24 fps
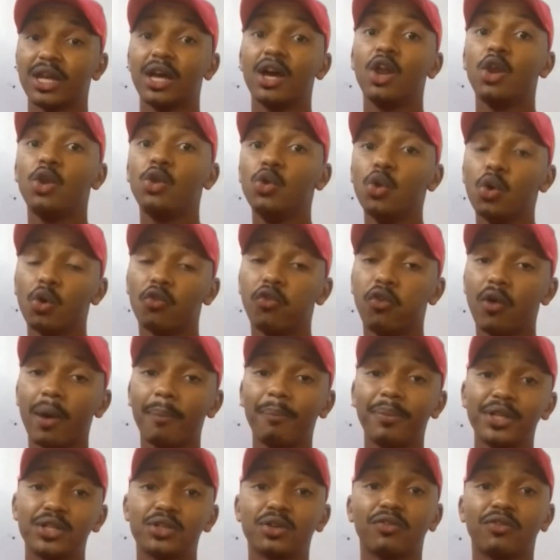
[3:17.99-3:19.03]
Look for a
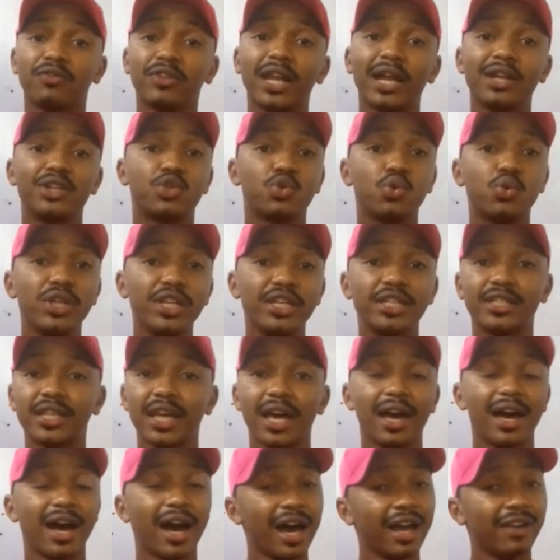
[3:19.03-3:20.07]
piece of land to lease.
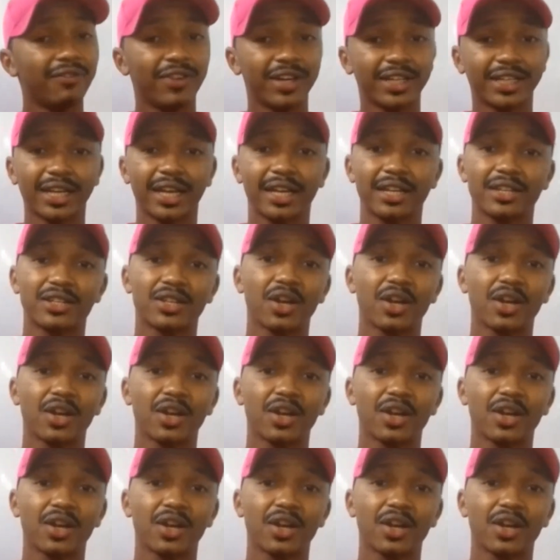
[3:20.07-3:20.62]
Advertise